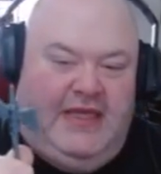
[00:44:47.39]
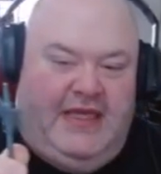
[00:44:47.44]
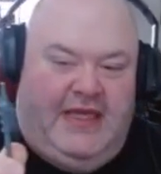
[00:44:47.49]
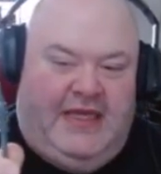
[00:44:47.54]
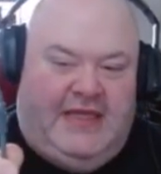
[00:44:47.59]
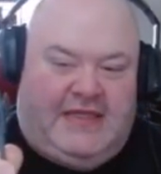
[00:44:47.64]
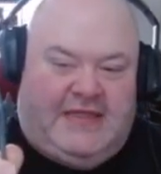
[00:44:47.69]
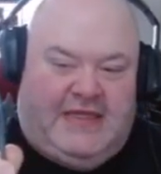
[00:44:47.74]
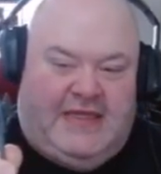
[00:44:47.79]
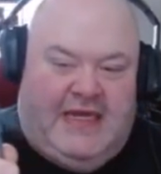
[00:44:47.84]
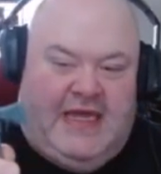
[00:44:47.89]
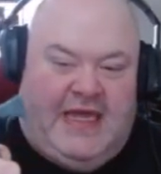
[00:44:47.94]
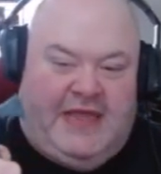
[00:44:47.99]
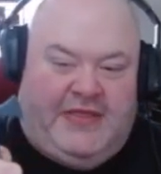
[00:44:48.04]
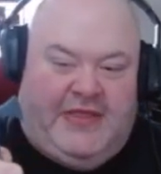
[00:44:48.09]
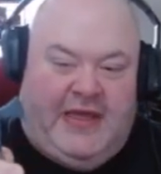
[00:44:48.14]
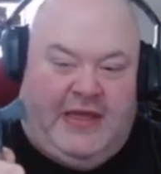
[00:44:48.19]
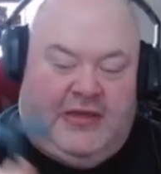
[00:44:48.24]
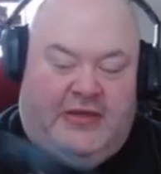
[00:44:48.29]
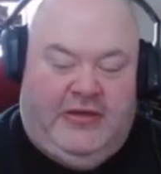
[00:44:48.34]
It's
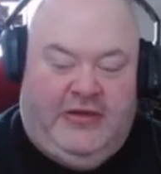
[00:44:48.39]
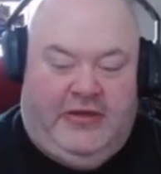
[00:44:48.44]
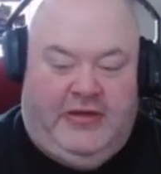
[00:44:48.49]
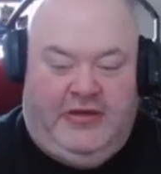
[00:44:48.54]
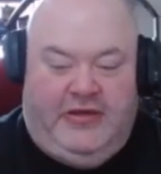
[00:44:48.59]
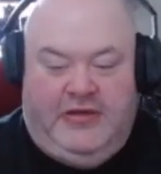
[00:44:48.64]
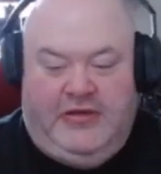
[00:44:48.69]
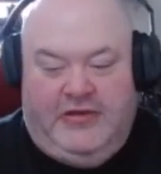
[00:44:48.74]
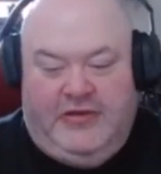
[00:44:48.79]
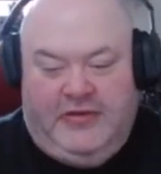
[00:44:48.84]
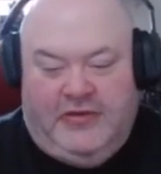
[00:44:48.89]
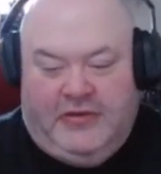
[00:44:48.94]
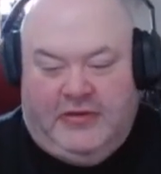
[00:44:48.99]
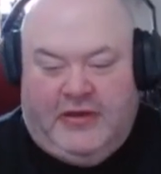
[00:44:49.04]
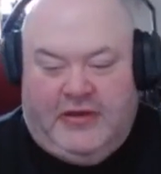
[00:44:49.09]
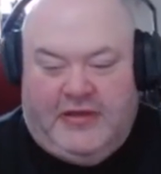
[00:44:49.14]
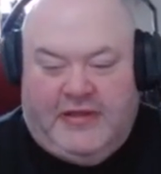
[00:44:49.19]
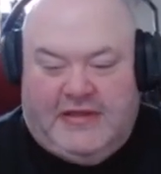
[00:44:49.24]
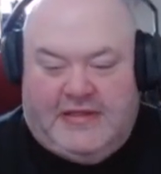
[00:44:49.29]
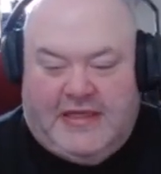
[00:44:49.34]
not that good. Hold
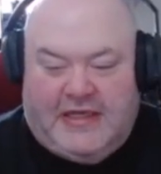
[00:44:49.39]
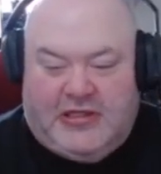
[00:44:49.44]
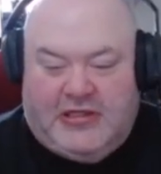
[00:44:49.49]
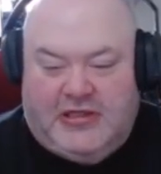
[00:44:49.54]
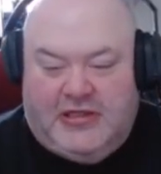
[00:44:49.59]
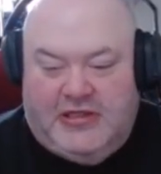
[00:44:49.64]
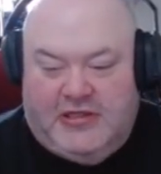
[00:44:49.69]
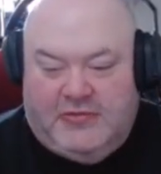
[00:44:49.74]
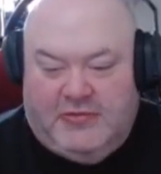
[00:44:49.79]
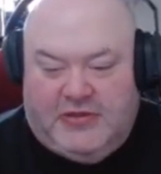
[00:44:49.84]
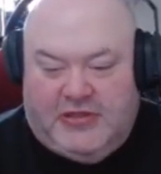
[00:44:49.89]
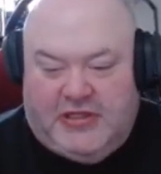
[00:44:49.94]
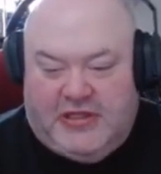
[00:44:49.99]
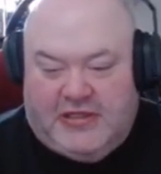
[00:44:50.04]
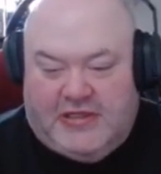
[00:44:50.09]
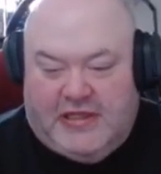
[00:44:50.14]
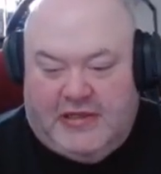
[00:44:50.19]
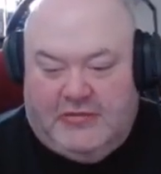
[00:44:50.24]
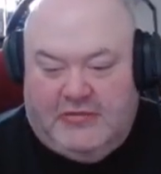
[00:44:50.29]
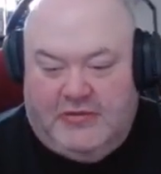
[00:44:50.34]
on, let's actually switch
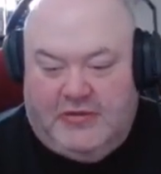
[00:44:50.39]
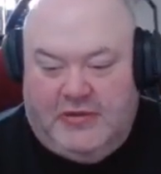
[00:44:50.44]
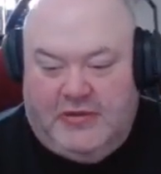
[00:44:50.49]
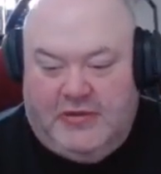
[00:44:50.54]
this out.